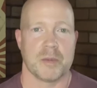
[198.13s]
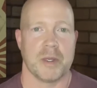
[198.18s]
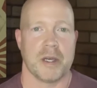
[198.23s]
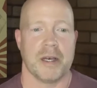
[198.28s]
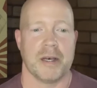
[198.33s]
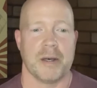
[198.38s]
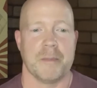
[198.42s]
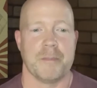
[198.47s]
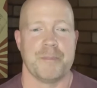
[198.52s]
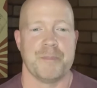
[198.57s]

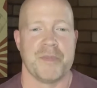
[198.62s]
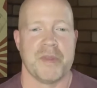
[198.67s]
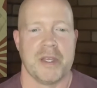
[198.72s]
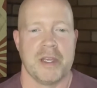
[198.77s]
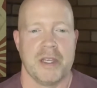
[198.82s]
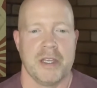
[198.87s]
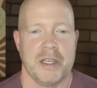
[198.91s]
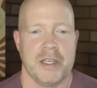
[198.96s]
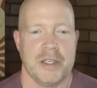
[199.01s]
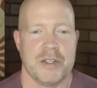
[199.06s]
Um,
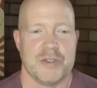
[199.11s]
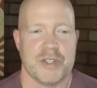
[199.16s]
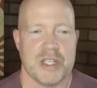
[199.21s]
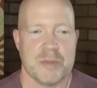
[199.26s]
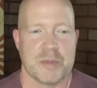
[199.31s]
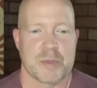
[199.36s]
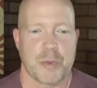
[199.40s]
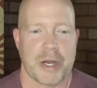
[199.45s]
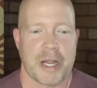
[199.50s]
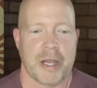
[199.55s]

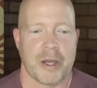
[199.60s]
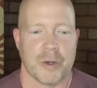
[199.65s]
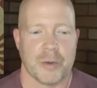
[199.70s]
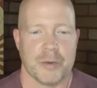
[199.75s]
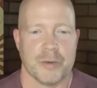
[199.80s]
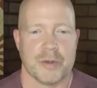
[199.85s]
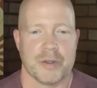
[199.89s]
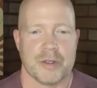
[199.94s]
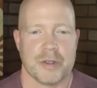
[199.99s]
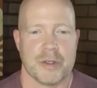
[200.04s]
James
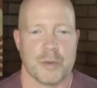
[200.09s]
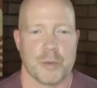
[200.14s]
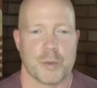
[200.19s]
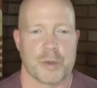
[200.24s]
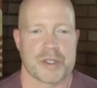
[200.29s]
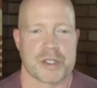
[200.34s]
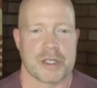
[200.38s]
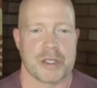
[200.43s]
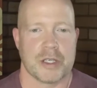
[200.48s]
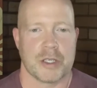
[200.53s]
Brown
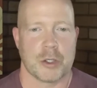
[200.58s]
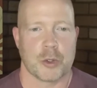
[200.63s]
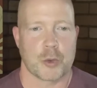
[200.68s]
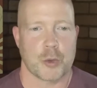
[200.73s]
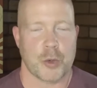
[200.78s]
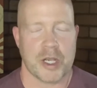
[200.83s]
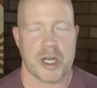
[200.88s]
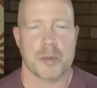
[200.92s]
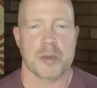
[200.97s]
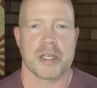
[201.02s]
was an
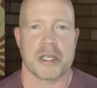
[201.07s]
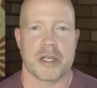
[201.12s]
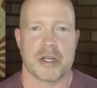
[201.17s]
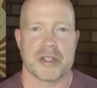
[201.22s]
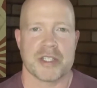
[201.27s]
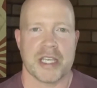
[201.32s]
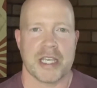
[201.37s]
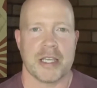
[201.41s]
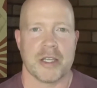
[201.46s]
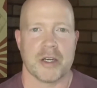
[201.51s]
incredible
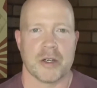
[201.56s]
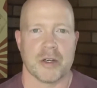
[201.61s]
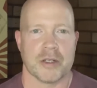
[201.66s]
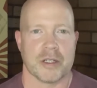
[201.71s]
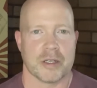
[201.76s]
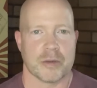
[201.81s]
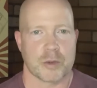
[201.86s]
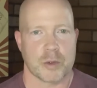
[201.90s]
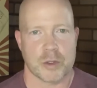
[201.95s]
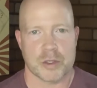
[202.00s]
entertainer
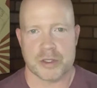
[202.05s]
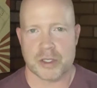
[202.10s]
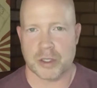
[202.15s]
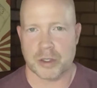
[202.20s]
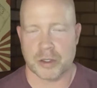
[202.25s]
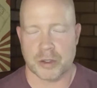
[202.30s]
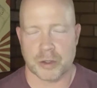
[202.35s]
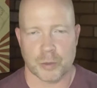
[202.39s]
and, of course, a,